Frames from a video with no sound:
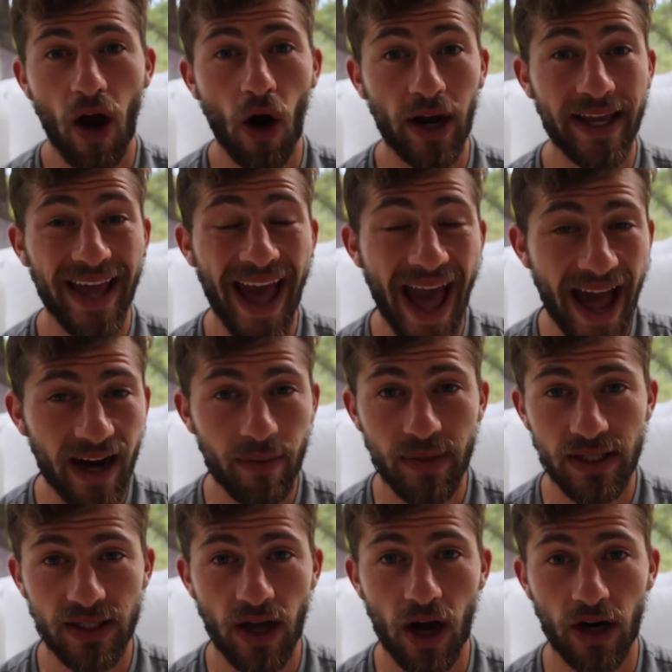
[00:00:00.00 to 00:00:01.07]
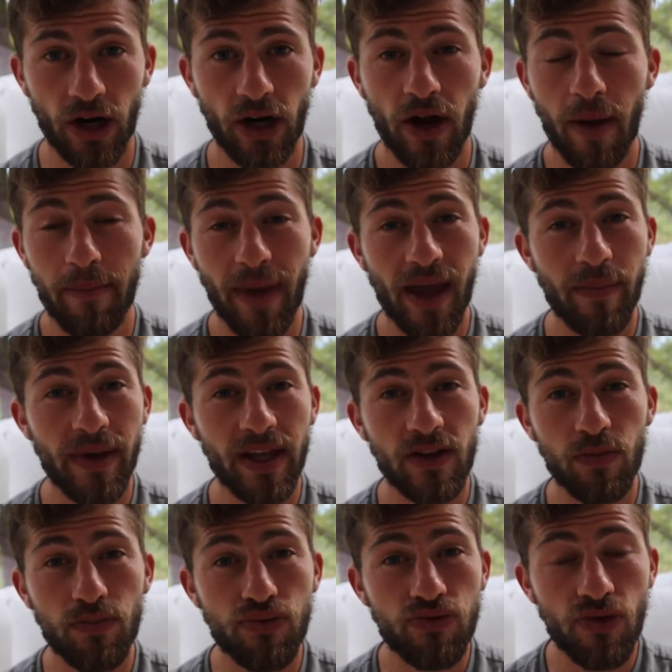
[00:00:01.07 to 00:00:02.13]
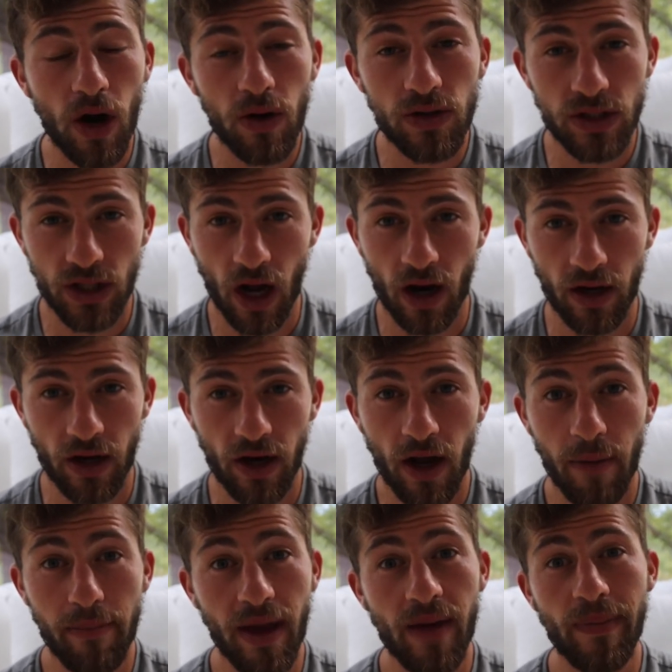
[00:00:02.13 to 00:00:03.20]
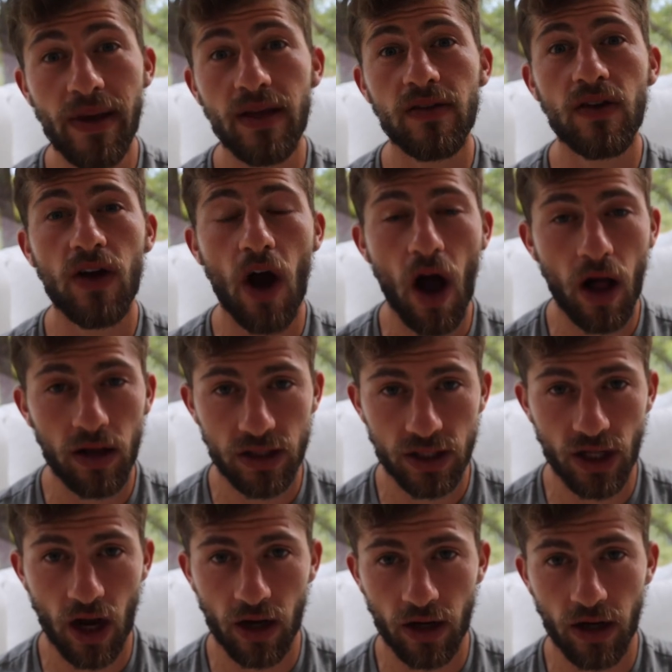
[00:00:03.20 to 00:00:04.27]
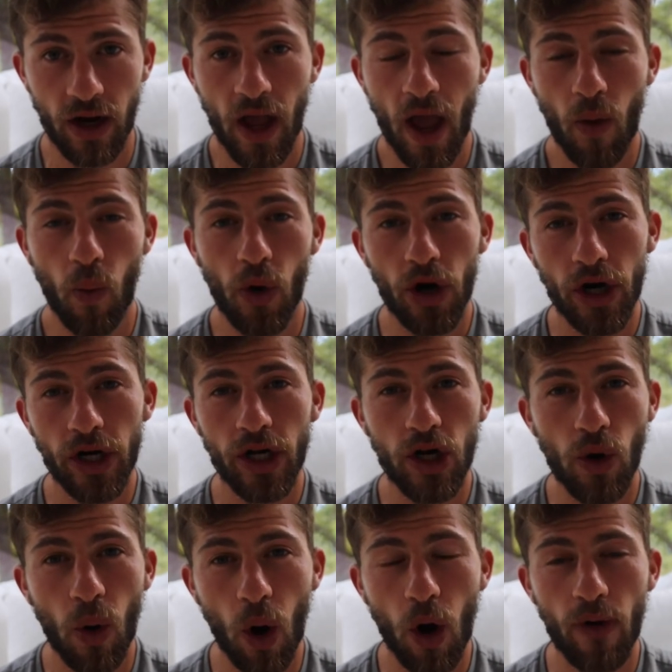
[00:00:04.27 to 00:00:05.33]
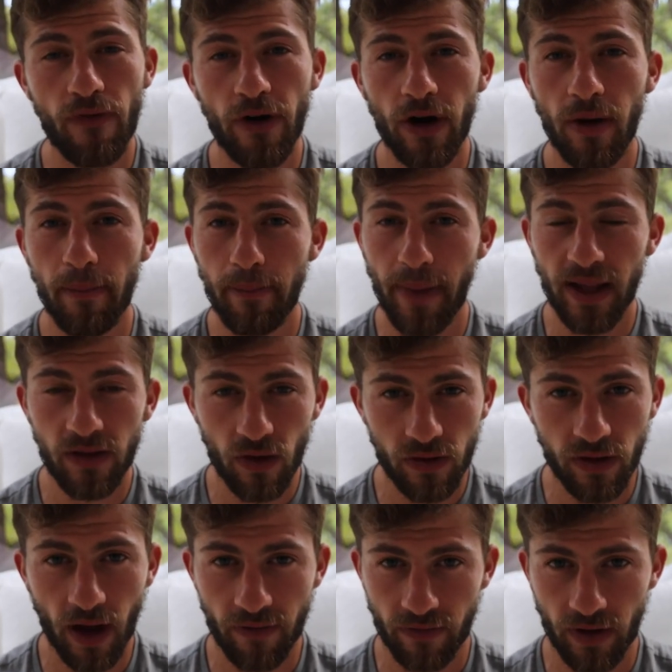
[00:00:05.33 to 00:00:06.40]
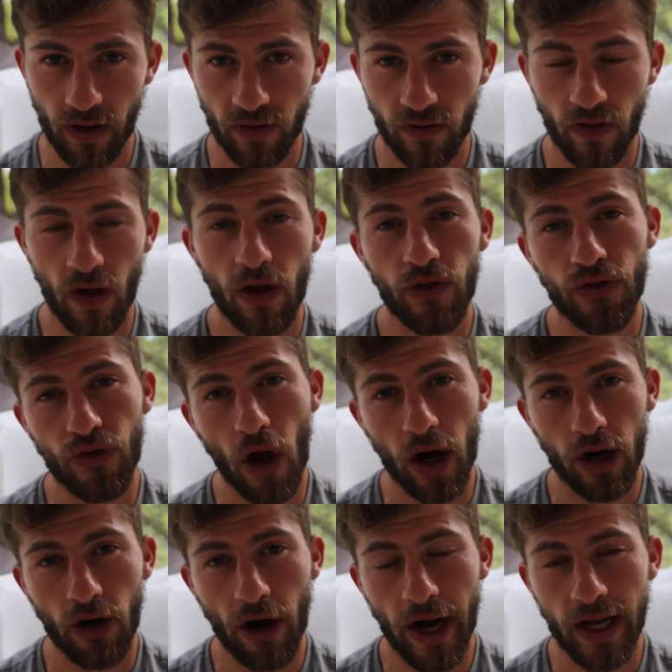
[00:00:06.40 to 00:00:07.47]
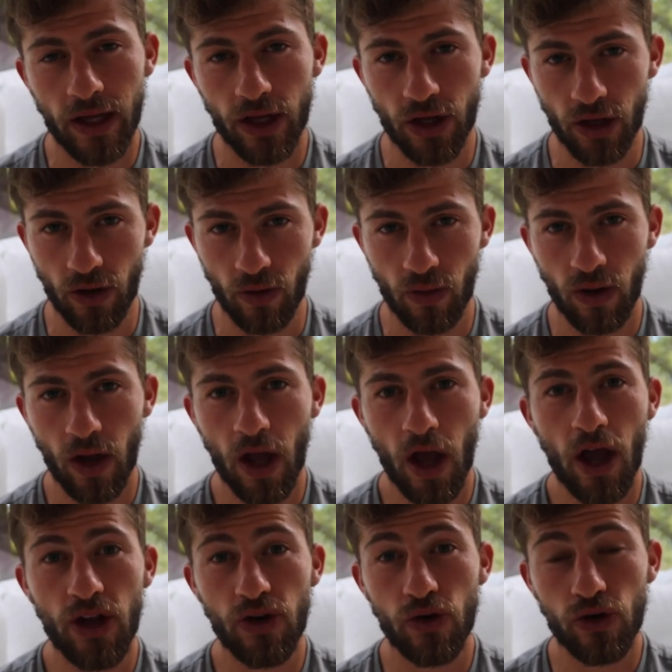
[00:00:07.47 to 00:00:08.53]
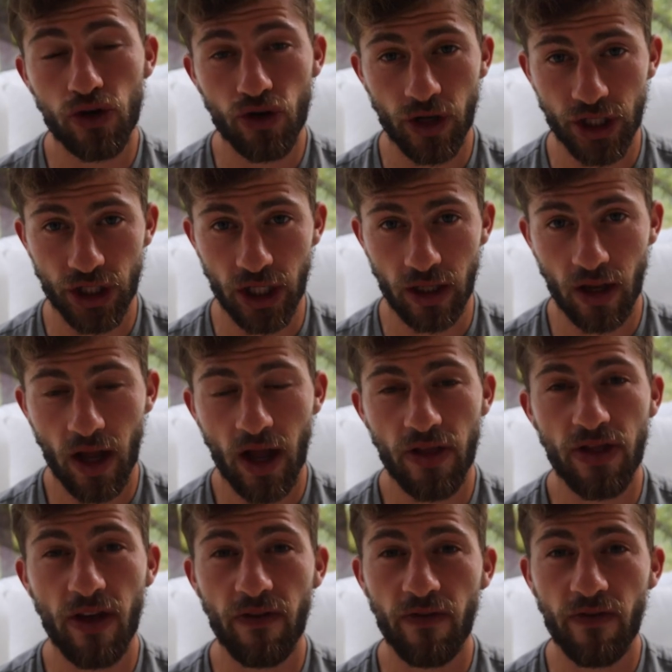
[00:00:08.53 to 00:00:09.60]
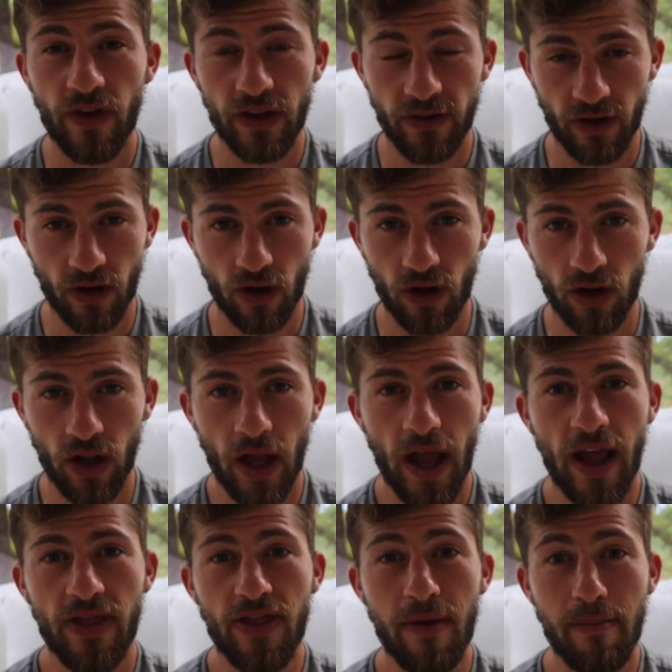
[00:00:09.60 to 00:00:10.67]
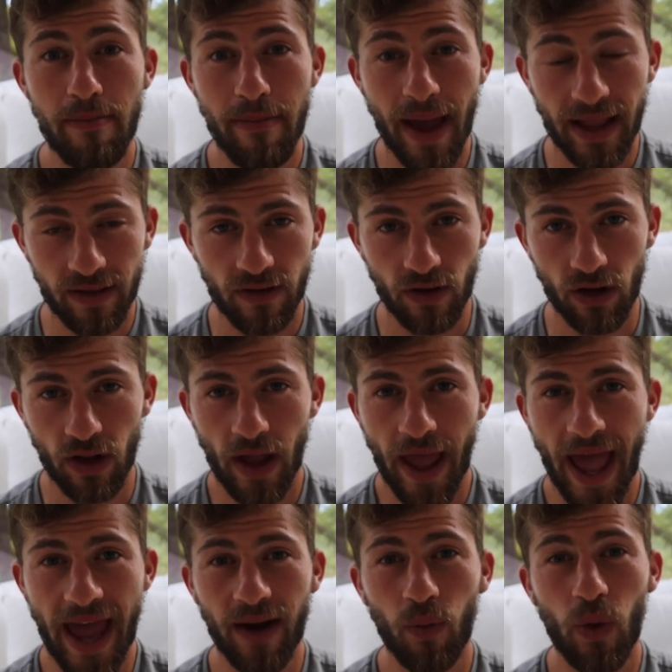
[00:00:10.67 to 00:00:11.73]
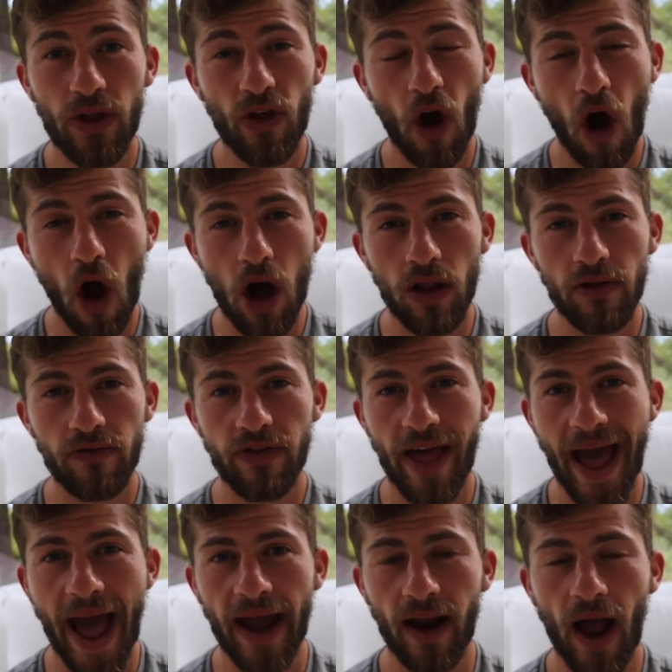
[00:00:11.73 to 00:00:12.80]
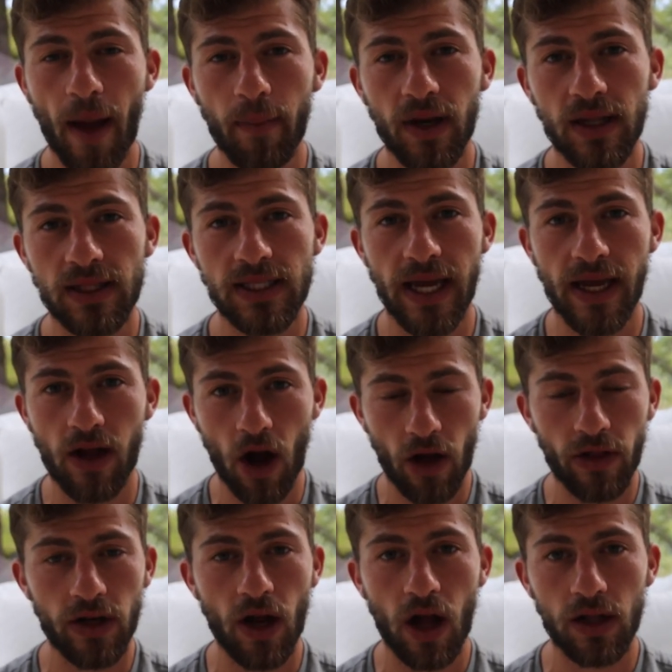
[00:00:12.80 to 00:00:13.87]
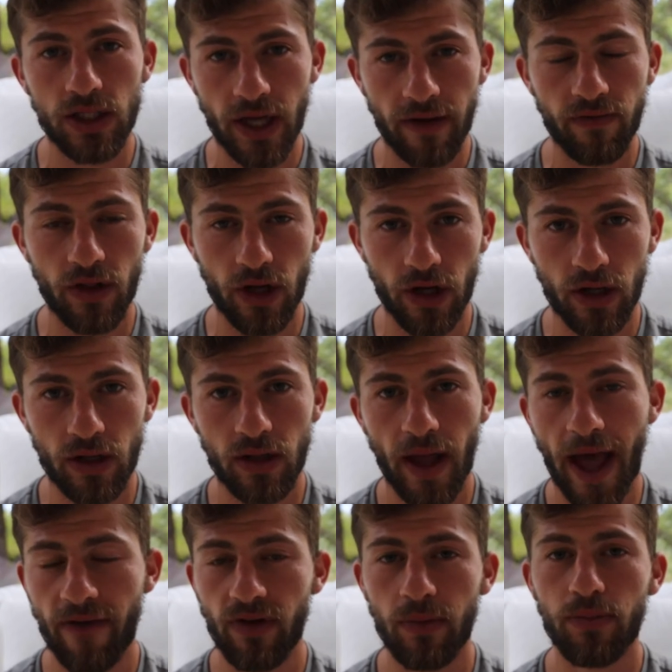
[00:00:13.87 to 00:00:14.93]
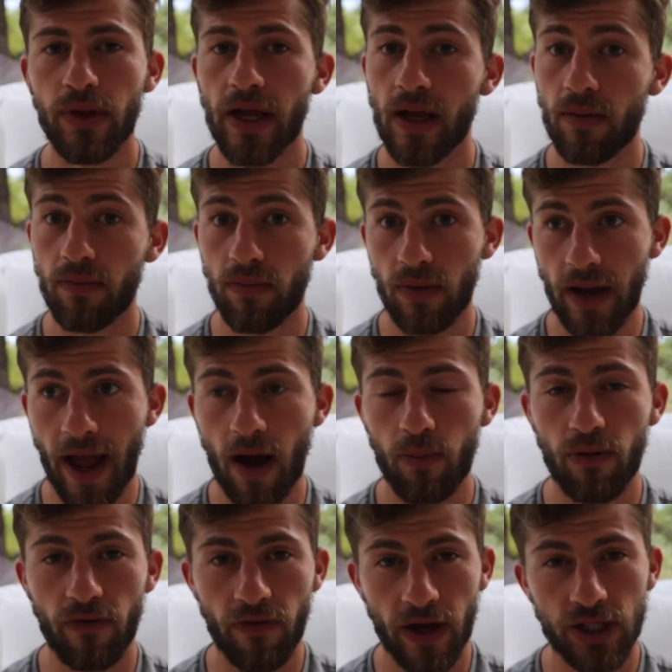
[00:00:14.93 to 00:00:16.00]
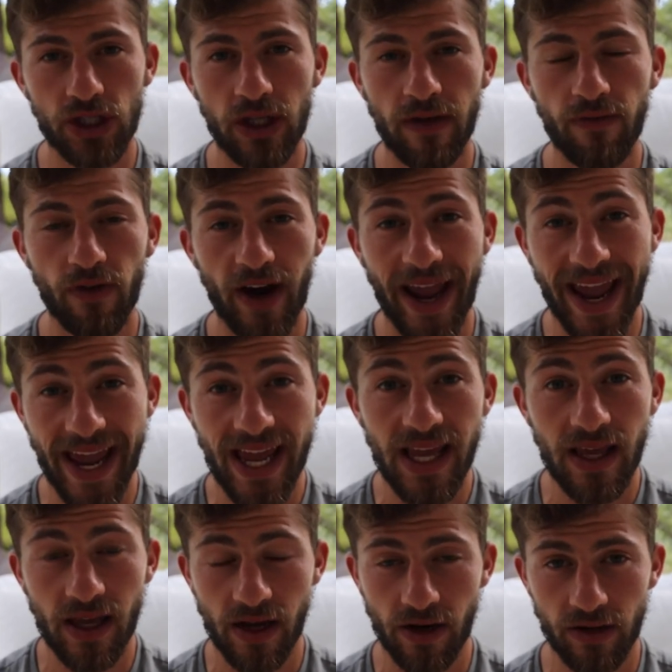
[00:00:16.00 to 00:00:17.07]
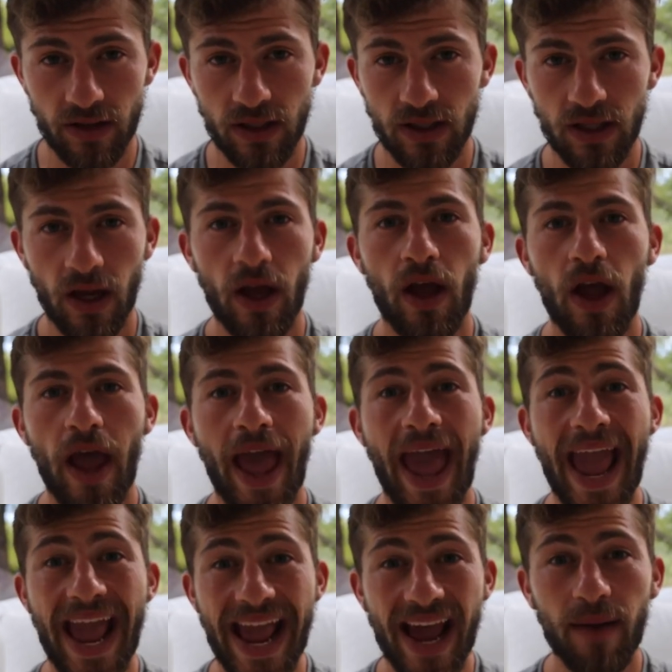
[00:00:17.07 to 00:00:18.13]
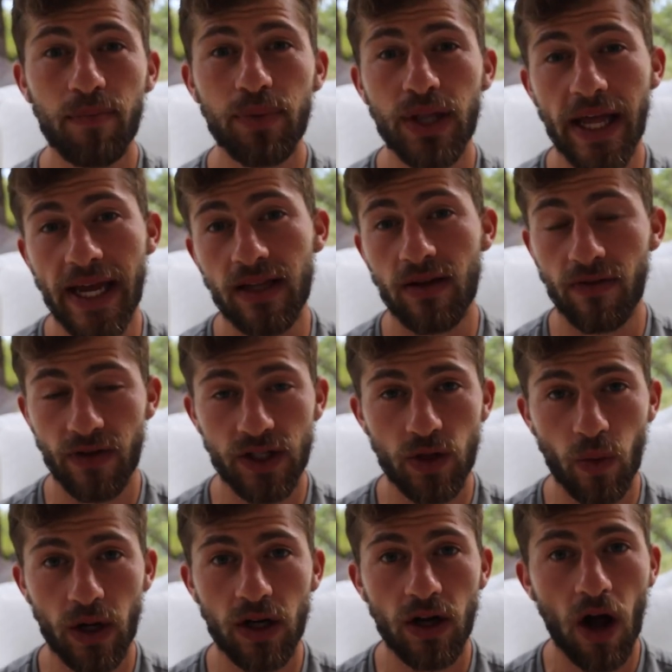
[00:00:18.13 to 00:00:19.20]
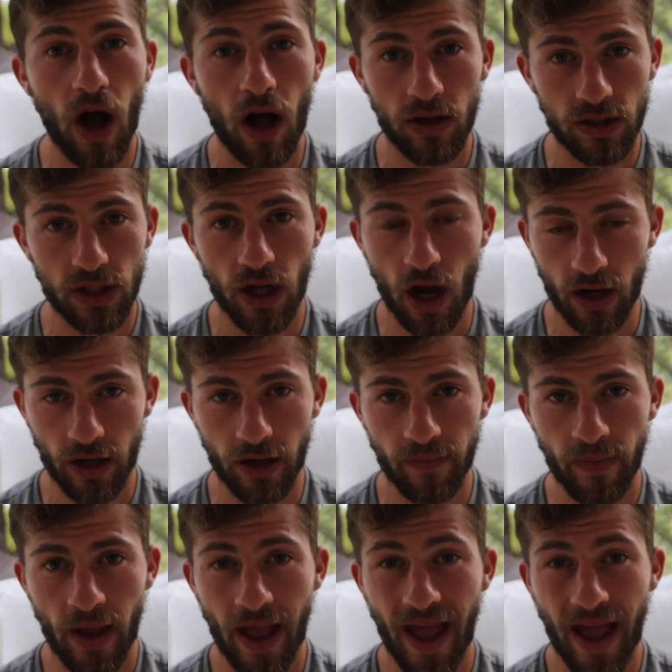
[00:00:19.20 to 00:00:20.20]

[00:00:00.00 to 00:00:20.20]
academy soccer, maybe it's pro soccer, maybe it's college soccer. We're going to go over mental toughness, soccer IQ, nutrition, the physical, the mental, and with all of that, I'm going to take all the knowledge I've learned, having played now professionally for 8 years, and played Division I college soccer,